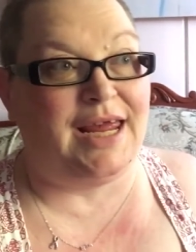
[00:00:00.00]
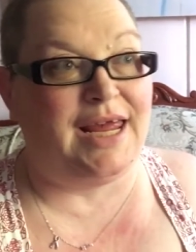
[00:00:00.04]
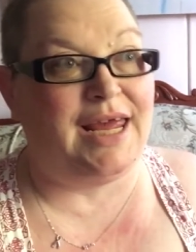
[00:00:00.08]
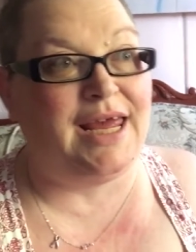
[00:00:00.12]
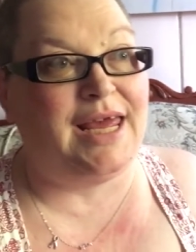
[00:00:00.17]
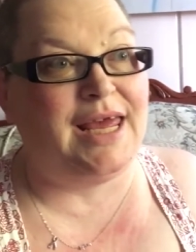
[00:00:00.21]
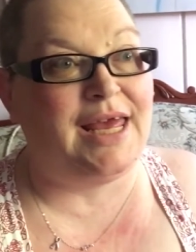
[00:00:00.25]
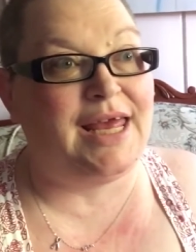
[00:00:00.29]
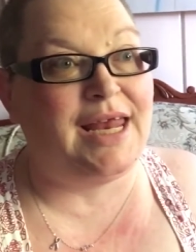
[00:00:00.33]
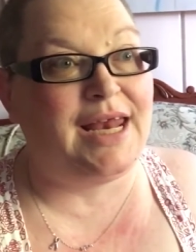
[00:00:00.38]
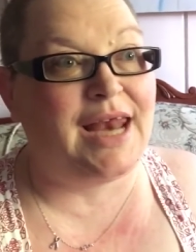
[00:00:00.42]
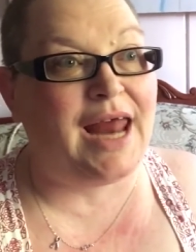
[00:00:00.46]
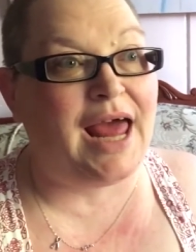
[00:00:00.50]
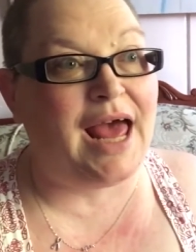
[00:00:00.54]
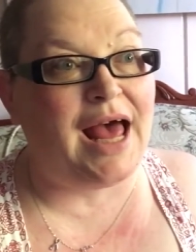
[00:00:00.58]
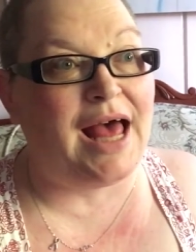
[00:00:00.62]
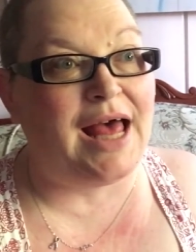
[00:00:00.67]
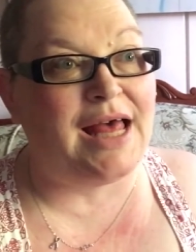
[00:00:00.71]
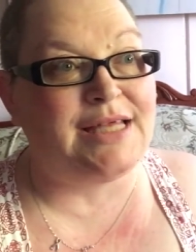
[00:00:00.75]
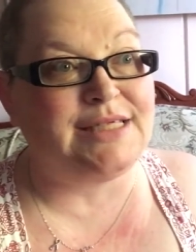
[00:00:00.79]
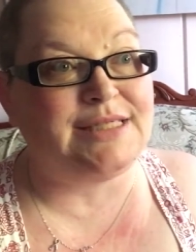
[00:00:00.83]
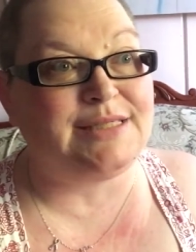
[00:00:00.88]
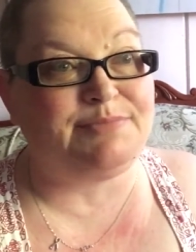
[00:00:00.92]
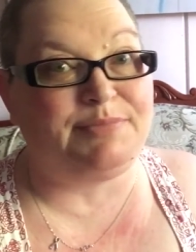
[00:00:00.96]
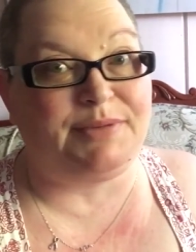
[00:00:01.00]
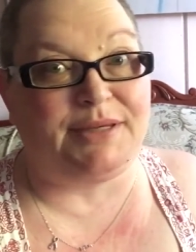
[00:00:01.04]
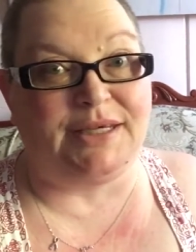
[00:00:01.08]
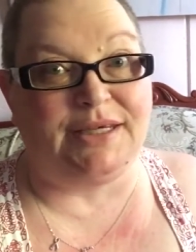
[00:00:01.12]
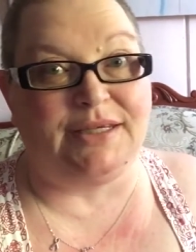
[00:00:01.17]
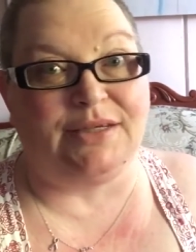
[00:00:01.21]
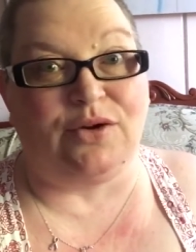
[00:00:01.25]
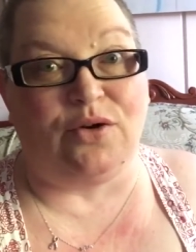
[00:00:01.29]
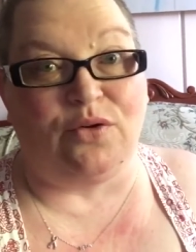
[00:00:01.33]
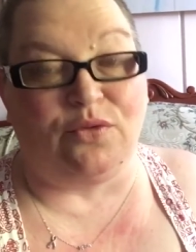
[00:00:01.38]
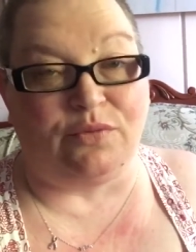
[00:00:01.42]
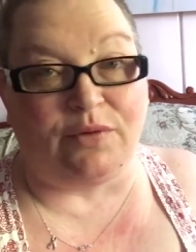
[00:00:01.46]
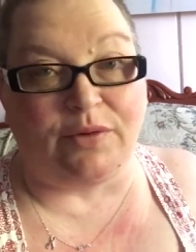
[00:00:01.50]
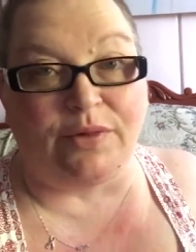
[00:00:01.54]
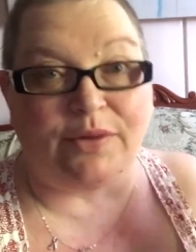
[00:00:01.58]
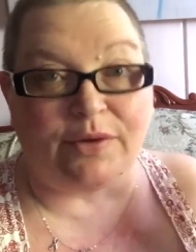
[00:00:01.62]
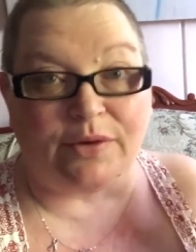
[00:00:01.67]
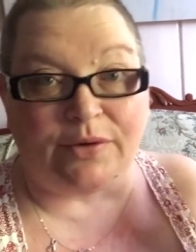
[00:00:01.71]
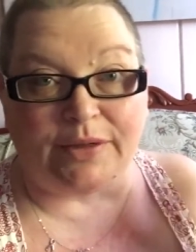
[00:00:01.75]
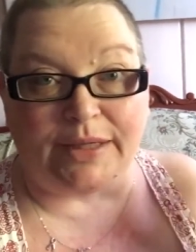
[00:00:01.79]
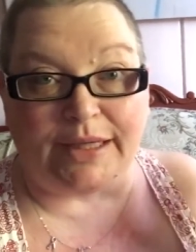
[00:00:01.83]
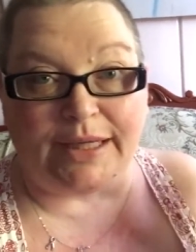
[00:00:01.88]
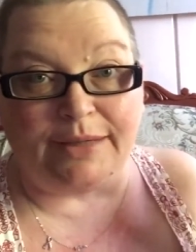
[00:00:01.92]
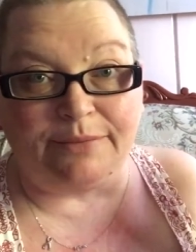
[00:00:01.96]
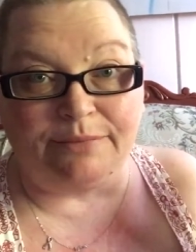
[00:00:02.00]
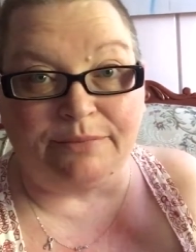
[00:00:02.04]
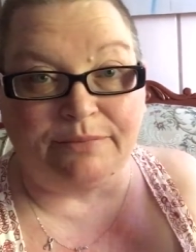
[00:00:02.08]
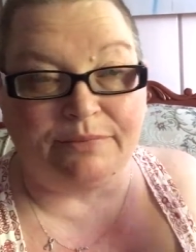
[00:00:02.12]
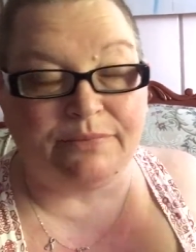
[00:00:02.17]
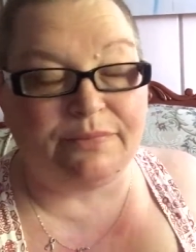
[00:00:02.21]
It has been over 30.